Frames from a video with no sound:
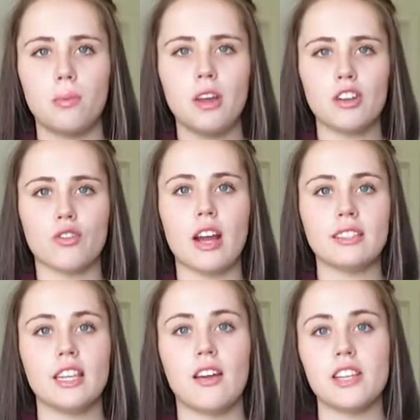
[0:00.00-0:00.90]
put it
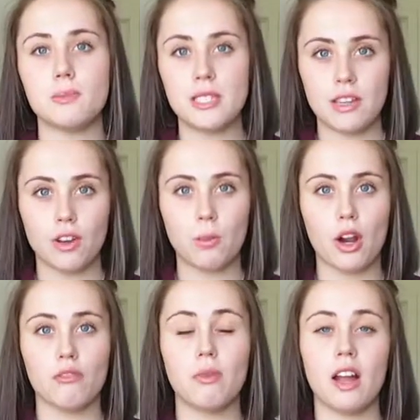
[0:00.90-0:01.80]
directly on a specific
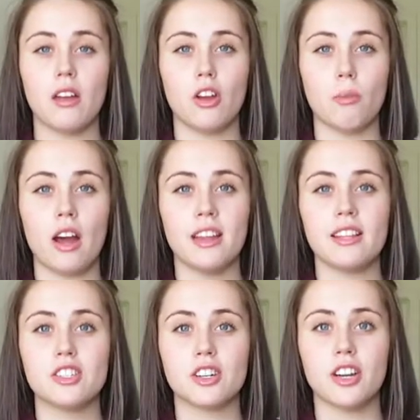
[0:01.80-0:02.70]
part of your body
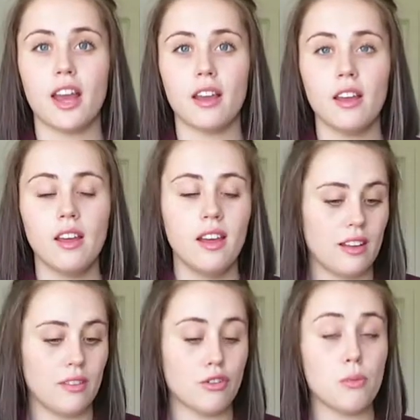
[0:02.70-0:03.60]
that's hurting.
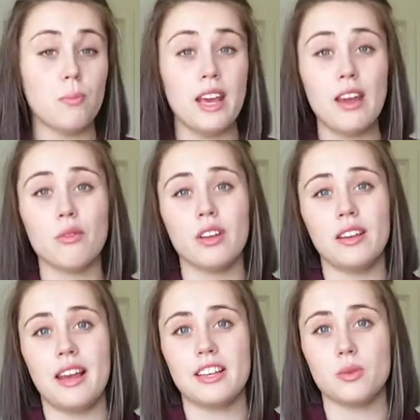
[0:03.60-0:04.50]
For me, it
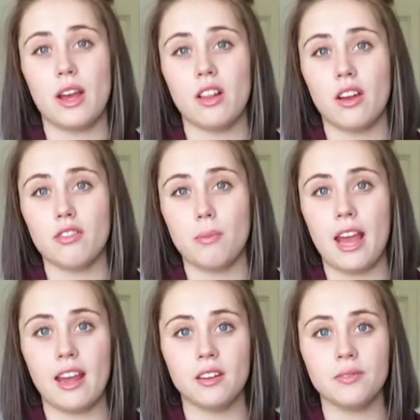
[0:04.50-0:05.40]
really takes away a lot of the
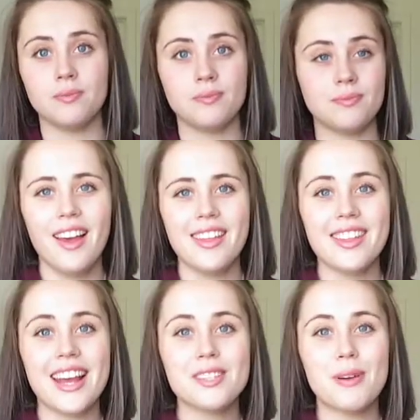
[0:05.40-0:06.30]
pain.
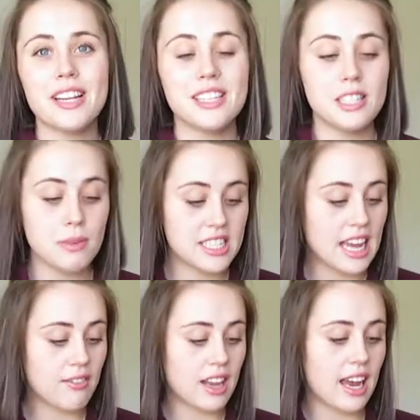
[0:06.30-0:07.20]
The next pregnancy
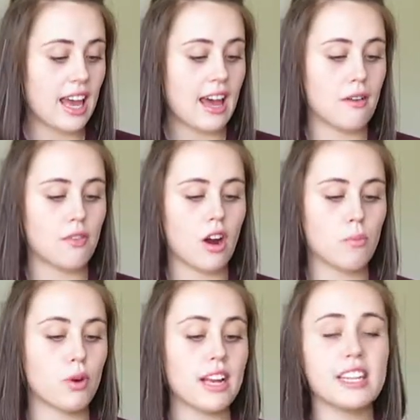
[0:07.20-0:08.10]
must-have that I have
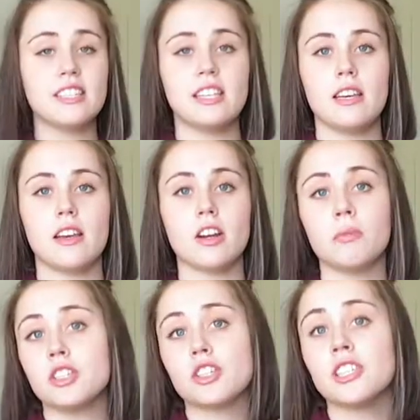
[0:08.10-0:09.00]
are pregnancy
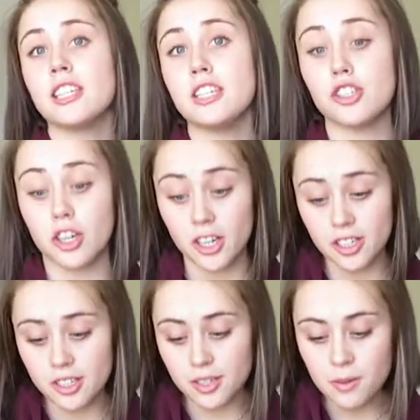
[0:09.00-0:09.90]
or maternity
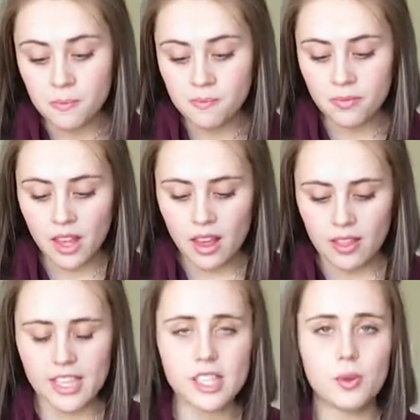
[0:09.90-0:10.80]
shirts.
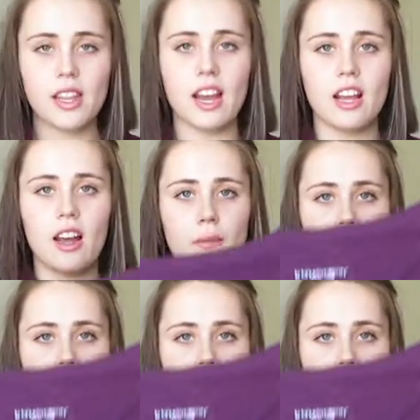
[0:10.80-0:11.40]
This is one that I got